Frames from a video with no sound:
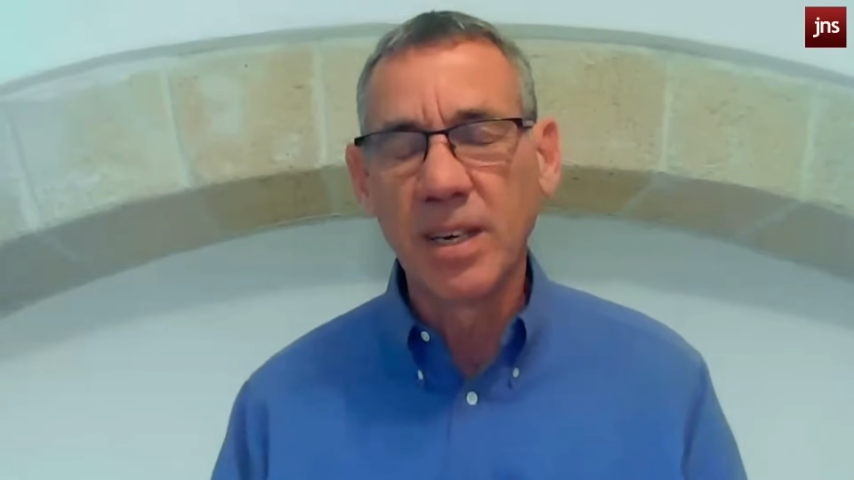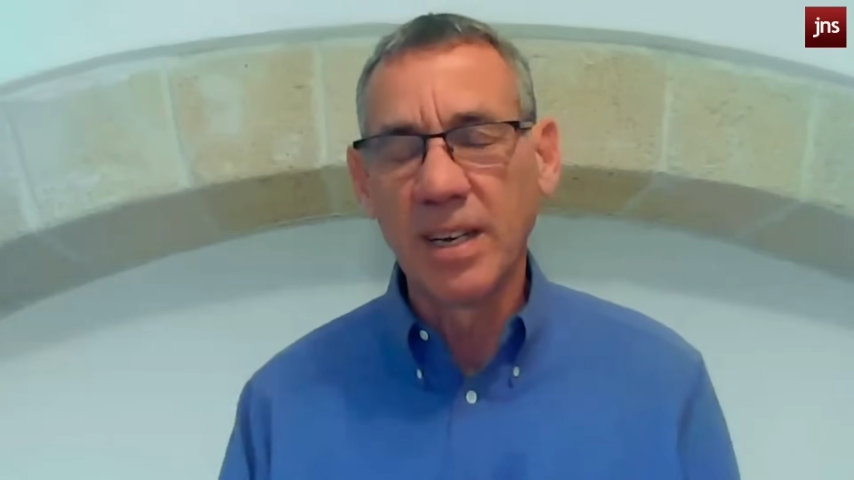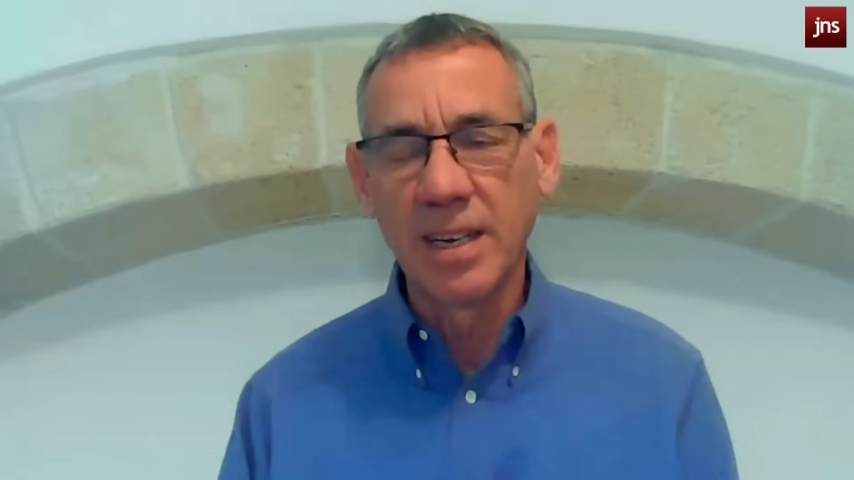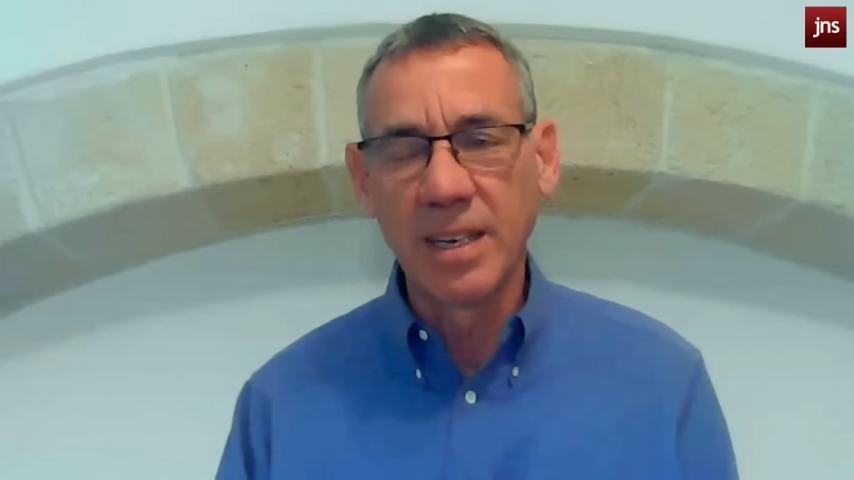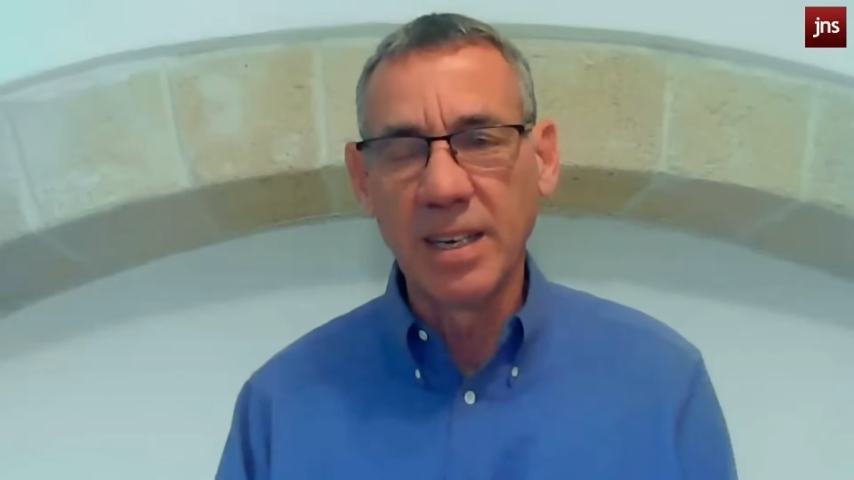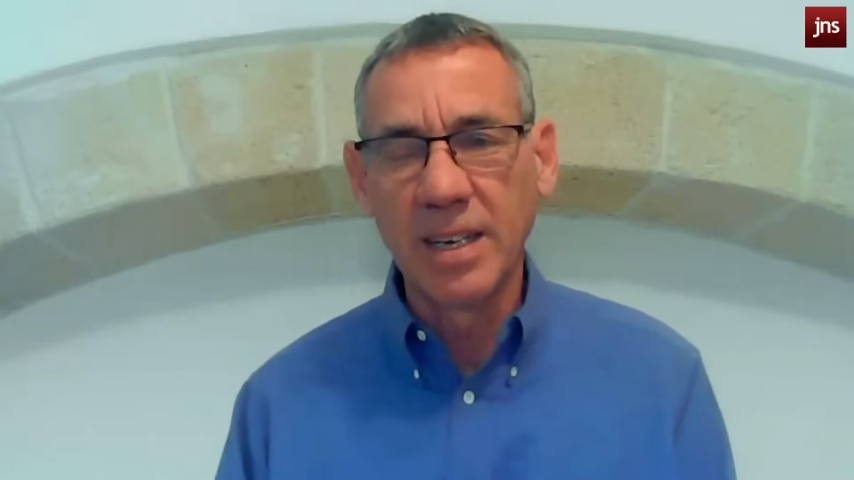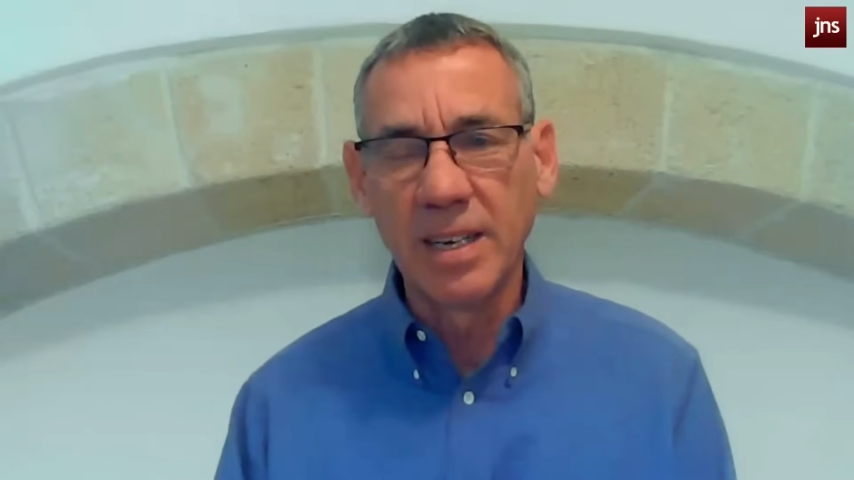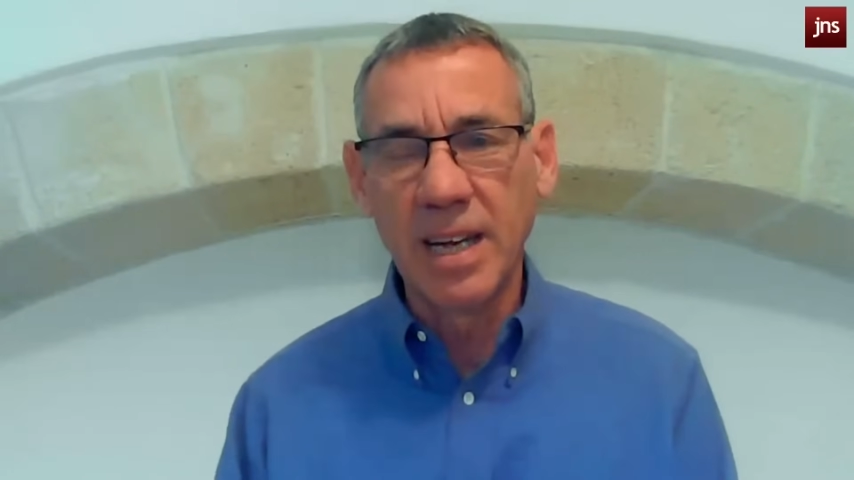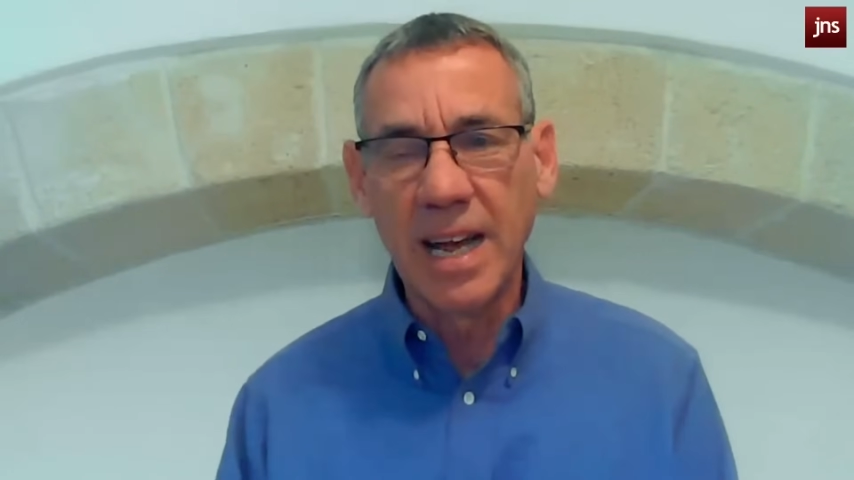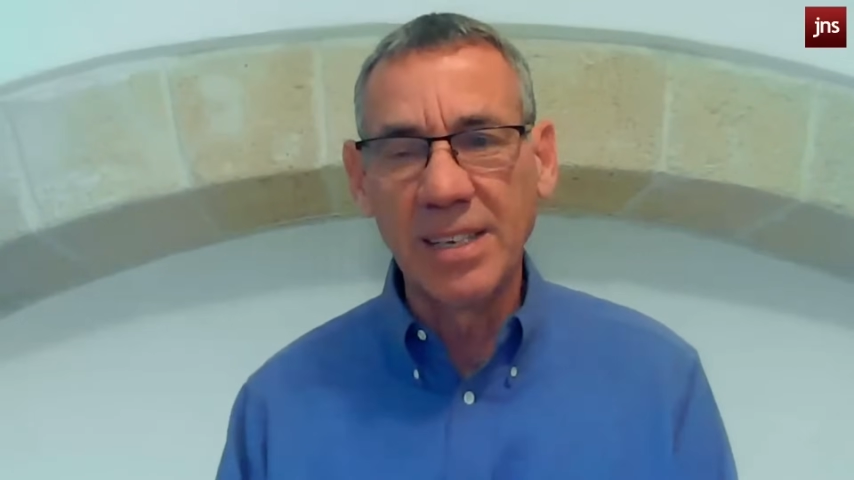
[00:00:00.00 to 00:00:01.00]

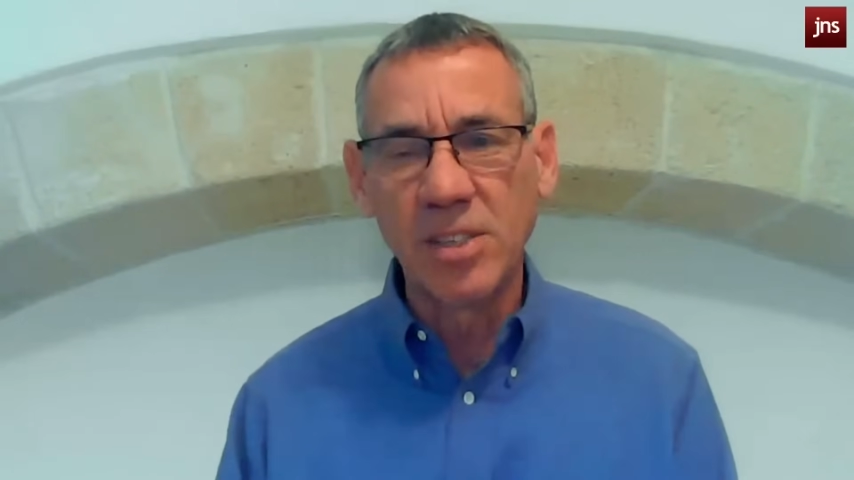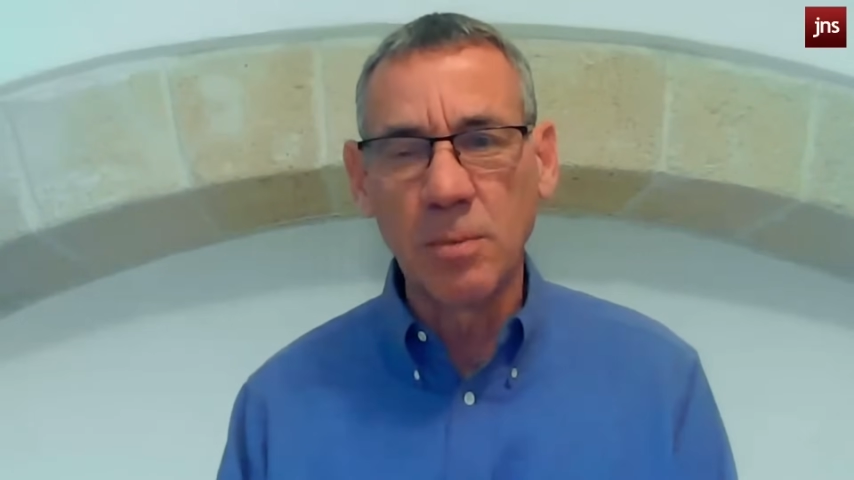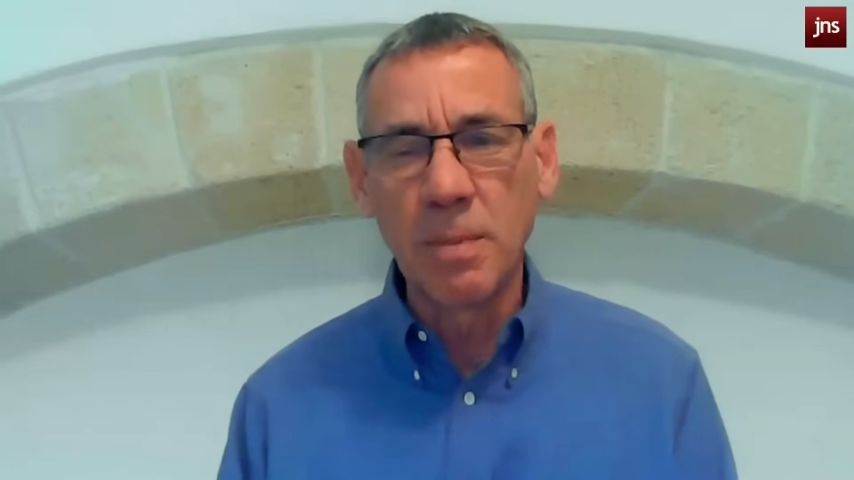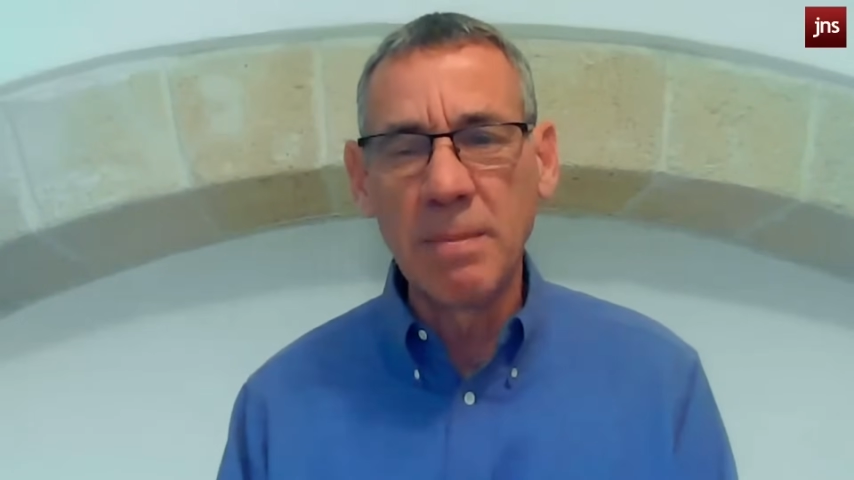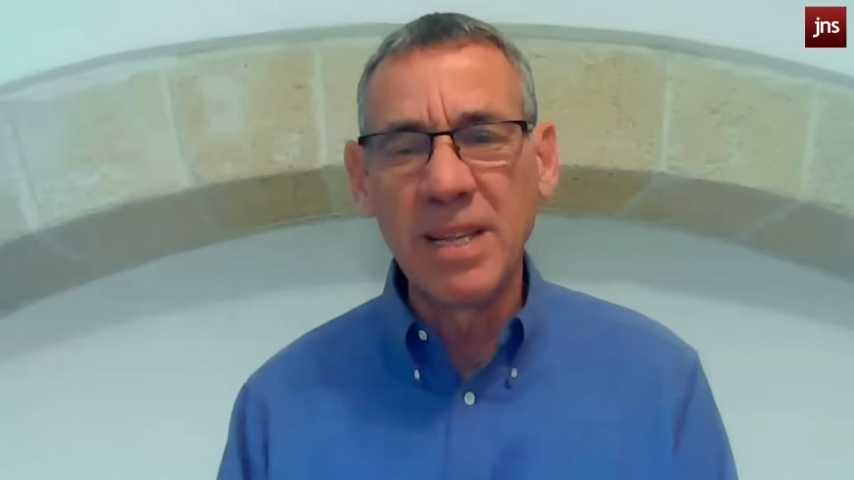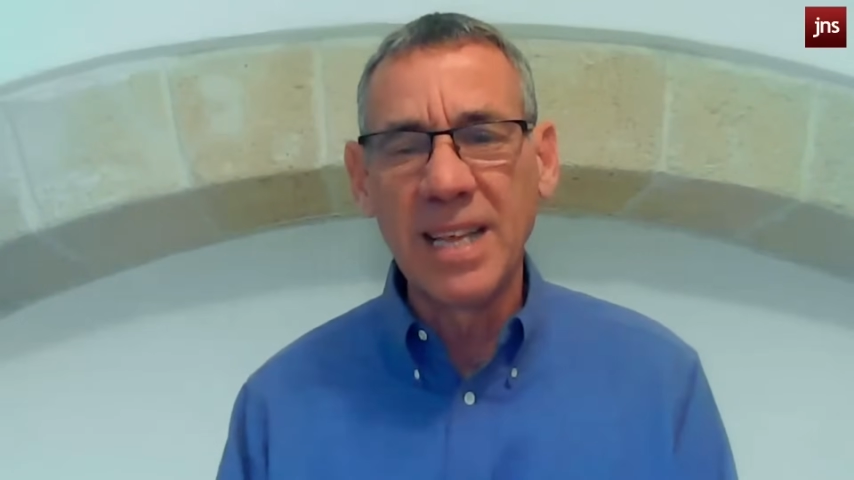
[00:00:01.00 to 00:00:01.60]
And so maybe